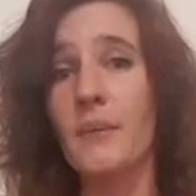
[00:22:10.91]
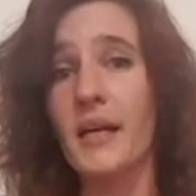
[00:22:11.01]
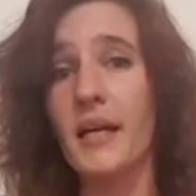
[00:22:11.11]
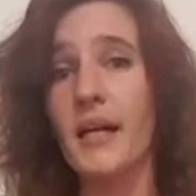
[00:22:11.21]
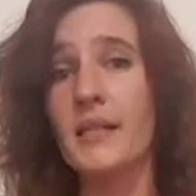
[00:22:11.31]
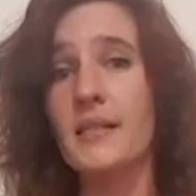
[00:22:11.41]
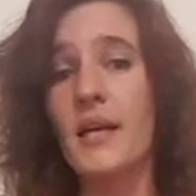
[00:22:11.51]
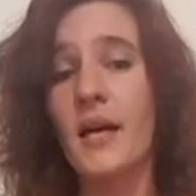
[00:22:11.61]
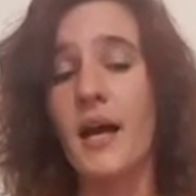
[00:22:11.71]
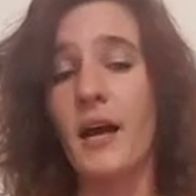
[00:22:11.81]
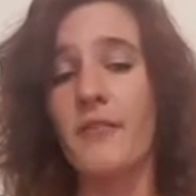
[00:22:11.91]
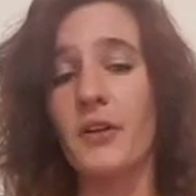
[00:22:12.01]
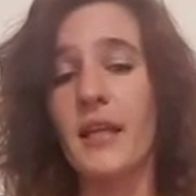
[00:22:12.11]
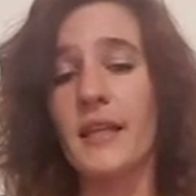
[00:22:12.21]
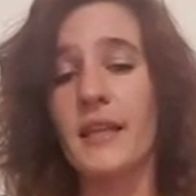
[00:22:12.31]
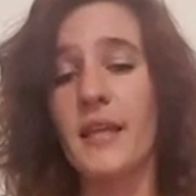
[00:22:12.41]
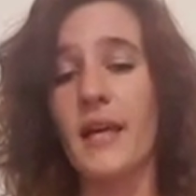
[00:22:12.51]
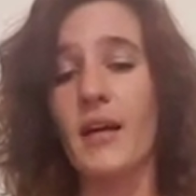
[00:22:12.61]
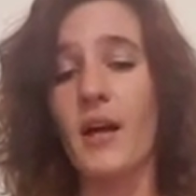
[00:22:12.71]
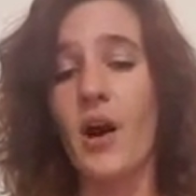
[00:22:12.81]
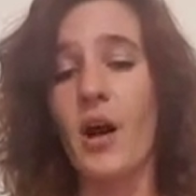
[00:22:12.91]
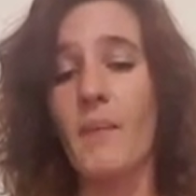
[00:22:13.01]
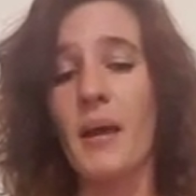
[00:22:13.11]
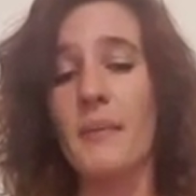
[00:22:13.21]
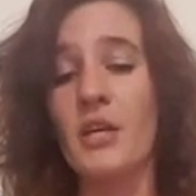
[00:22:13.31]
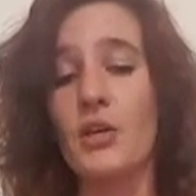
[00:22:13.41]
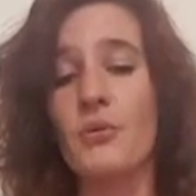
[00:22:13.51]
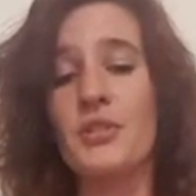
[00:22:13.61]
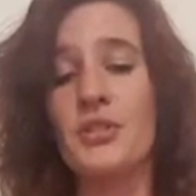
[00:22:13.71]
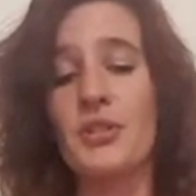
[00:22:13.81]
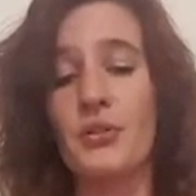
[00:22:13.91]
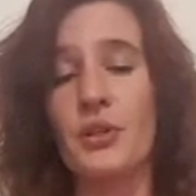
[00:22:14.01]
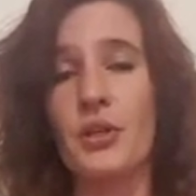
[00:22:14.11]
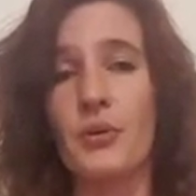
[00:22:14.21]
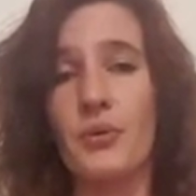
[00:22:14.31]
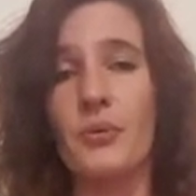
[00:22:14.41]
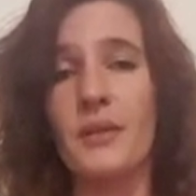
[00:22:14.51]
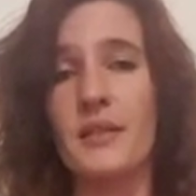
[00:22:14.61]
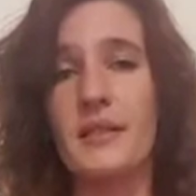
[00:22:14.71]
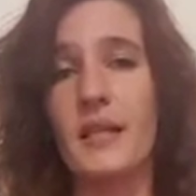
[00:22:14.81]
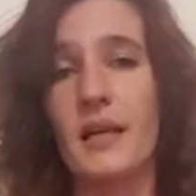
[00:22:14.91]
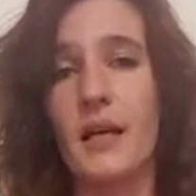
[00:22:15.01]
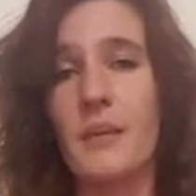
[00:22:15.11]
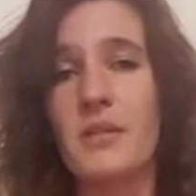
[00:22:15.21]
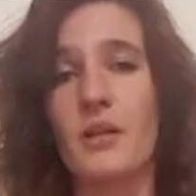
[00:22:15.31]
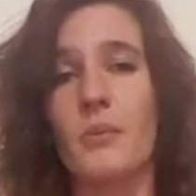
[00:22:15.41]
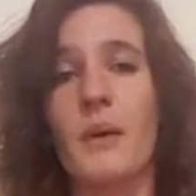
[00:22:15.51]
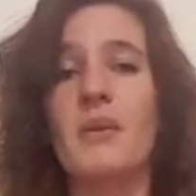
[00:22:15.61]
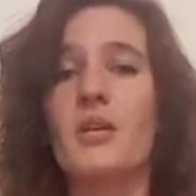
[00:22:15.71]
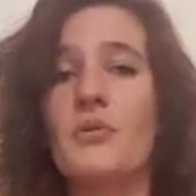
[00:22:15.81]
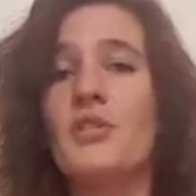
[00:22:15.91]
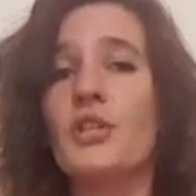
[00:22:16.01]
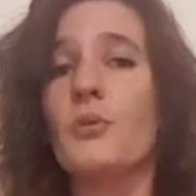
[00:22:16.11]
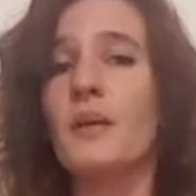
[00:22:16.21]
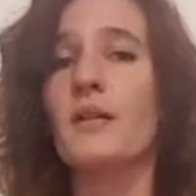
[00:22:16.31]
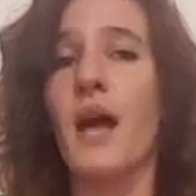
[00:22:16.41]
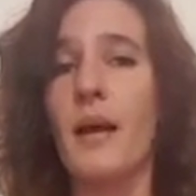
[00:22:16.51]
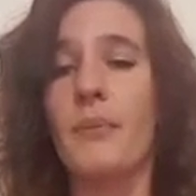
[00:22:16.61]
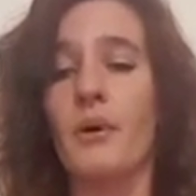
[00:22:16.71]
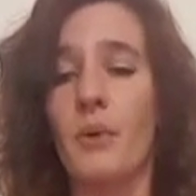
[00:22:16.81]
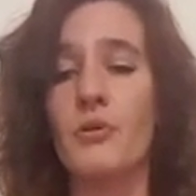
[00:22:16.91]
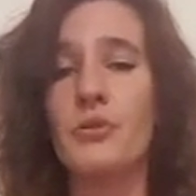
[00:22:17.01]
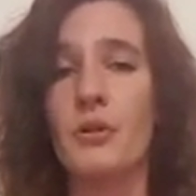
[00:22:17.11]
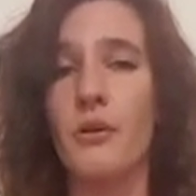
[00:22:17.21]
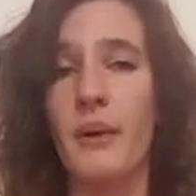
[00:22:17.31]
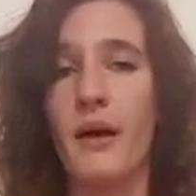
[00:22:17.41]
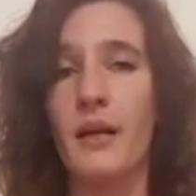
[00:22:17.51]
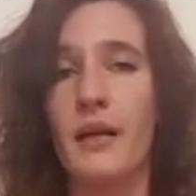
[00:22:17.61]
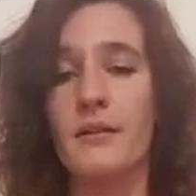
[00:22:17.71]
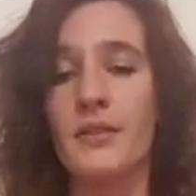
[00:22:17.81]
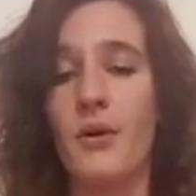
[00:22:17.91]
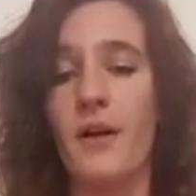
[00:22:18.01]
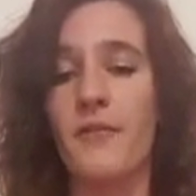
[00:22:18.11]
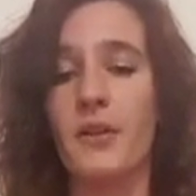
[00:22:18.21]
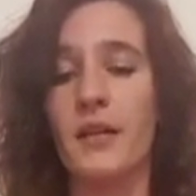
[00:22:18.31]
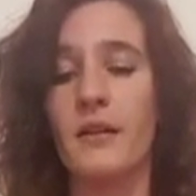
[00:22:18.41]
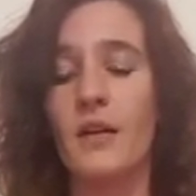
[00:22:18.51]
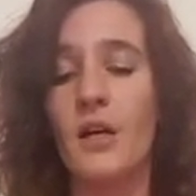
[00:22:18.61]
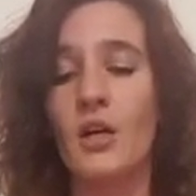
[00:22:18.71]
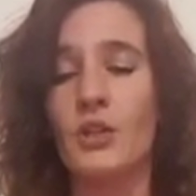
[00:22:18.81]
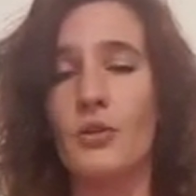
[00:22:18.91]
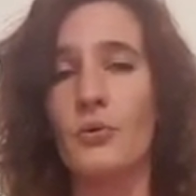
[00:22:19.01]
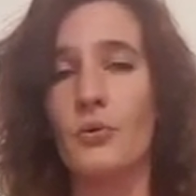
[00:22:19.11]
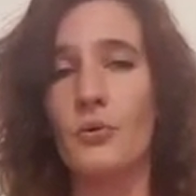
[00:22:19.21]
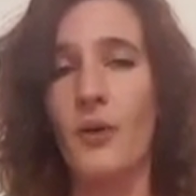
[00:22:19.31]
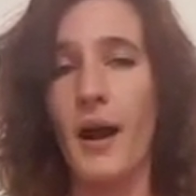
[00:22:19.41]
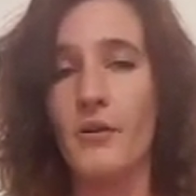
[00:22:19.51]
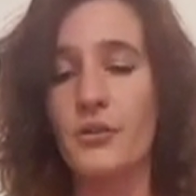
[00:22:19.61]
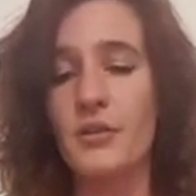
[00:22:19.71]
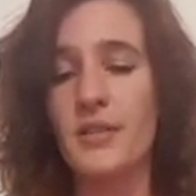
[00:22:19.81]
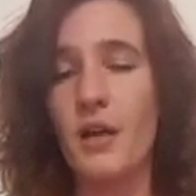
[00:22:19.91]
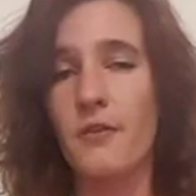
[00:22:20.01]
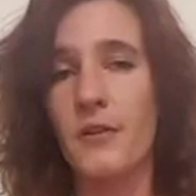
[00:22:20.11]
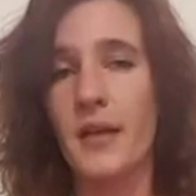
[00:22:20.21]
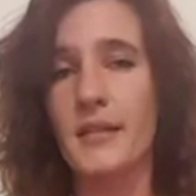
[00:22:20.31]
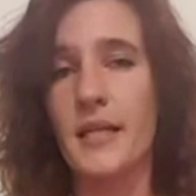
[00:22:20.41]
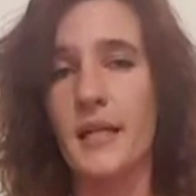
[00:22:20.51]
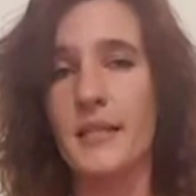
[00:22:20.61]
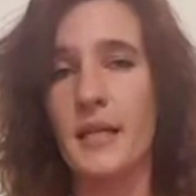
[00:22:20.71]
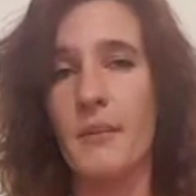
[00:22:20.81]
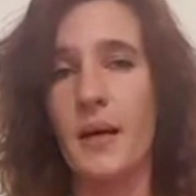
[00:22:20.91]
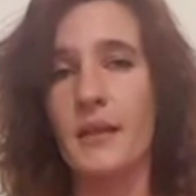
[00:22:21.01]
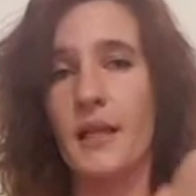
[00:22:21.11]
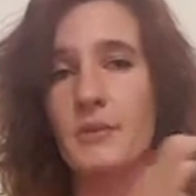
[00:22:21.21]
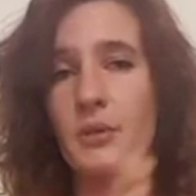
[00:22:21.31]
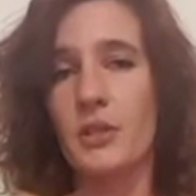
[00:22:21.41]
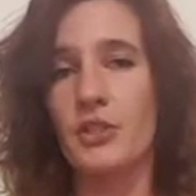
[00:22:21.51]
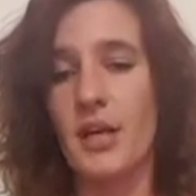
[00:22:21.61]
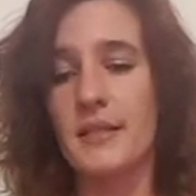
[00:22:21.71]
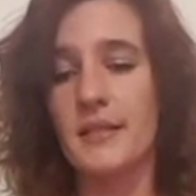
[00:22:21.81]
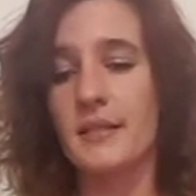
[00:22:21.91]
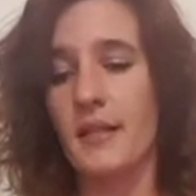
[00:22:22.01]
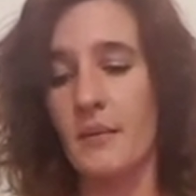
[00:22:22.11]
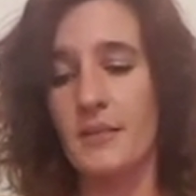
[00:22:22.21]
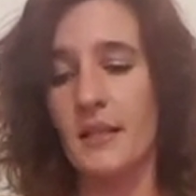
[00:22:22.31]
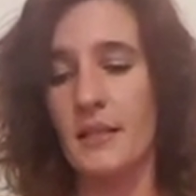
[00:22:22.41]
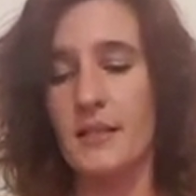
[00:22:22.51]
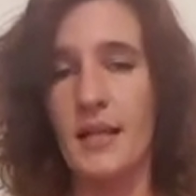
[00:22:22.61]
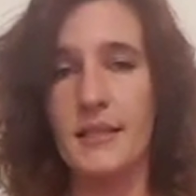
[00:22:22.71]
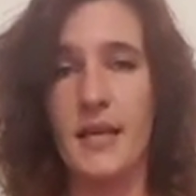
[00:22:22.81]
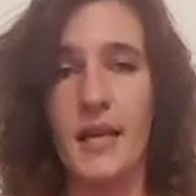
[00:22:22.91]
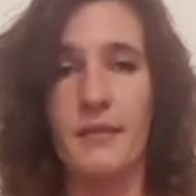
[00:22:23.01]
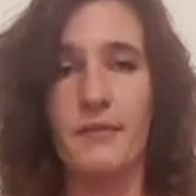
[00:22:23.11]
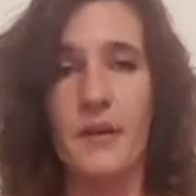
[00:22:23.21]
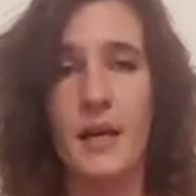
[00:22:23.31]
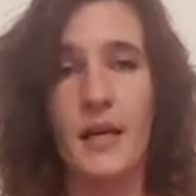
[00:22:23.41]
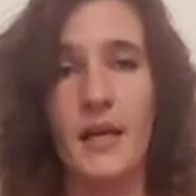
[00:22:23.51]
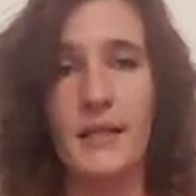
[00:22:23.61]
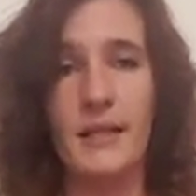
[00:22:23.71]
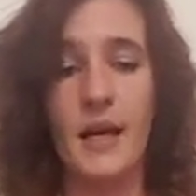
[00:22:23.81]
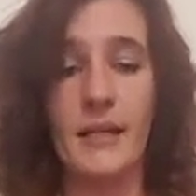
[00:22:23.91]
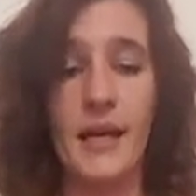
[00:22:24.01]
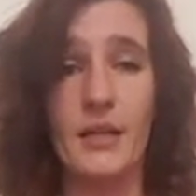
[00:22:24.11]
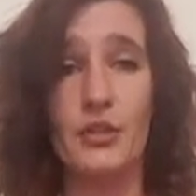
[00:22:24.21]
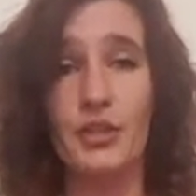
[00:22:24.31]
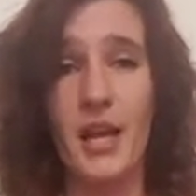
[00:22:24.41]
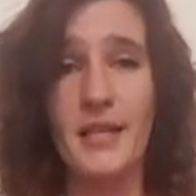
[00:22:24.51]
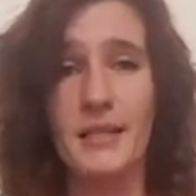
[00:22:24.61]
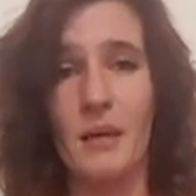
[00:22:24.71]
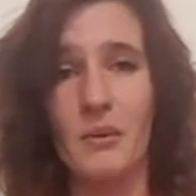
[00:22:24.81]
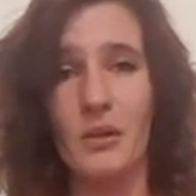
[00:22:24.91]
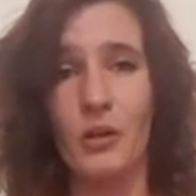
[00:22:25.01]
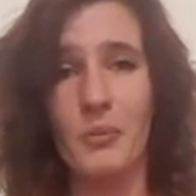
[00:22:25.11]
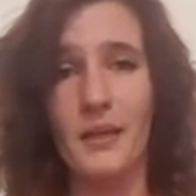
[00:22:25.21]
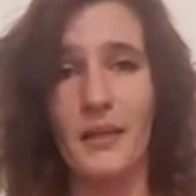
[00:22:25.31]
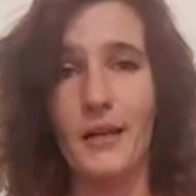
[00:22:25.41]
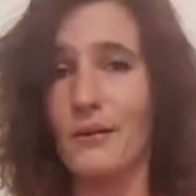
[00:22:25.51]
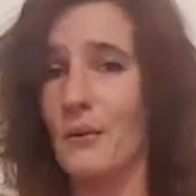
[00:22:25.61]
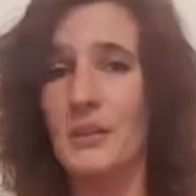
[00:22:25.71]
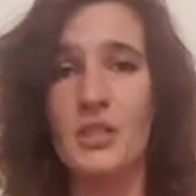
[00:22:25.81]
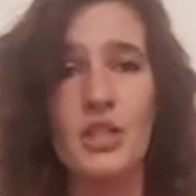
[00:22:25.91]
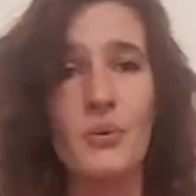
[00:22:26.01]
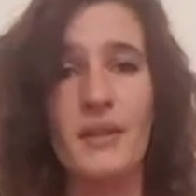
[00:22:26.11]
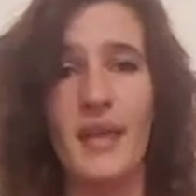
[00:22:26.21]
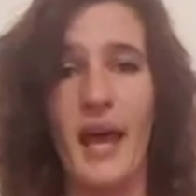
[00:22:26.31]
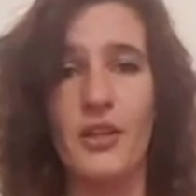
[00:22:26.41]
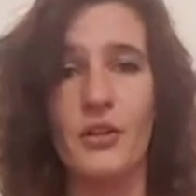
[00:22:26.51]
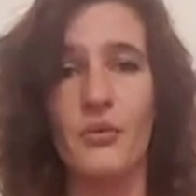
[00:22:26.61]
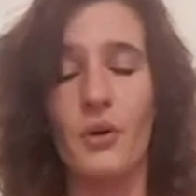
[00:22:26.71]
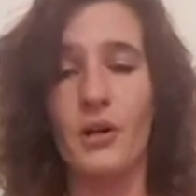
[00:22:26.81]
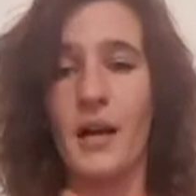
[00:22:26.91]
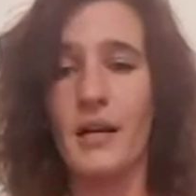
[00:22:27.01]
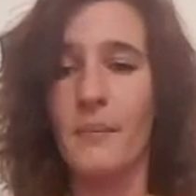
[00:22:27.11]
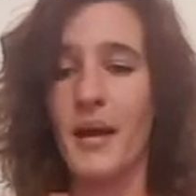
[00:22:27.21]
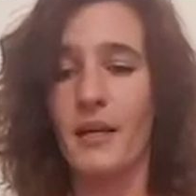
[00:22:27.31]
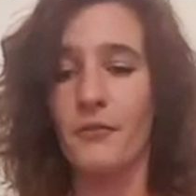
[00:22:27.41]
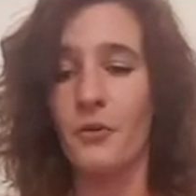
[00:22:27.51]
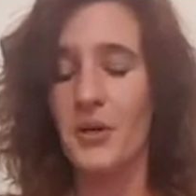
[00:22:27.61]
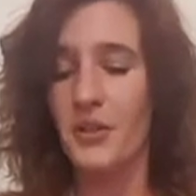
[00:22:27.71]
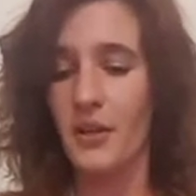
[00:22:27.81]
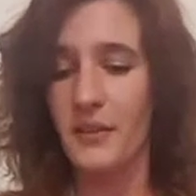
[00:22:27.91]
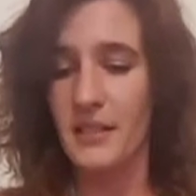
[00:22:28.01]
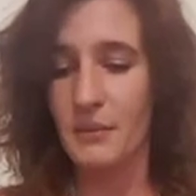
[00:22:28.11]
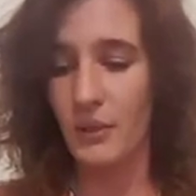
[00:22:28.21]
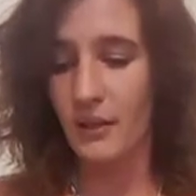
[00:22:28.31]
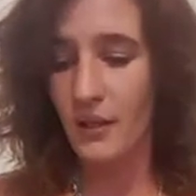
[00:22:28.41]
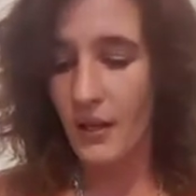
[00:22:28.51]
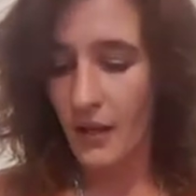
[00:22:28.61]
Because I feel like they are maybe used to you with this King of Cups here. They're maybe used to you being hyper emotional about it. And so I feel like you ground yourself and take a step back. That's where the Justice comes in, is that's kind of, it again shakes them a little bit. They don't know what to do with that. You are kind of back and forth on this one,